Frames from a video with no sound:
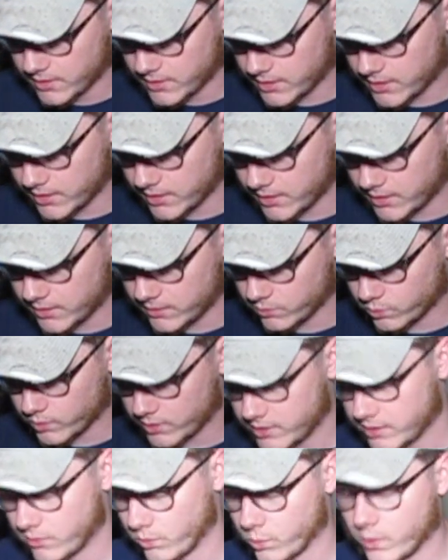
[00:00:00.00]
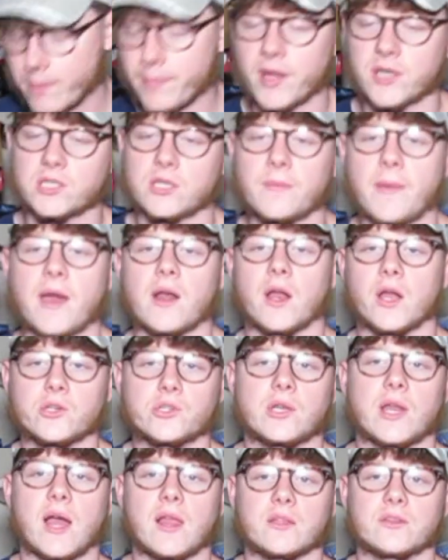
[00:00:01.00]
Uh, we we budget about
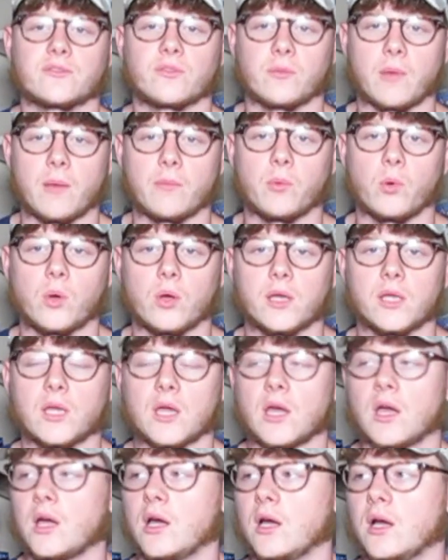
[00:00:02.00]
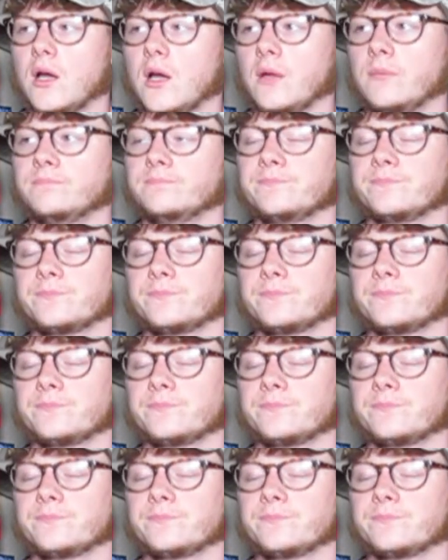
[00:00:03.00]
$100 for my boy. Uh,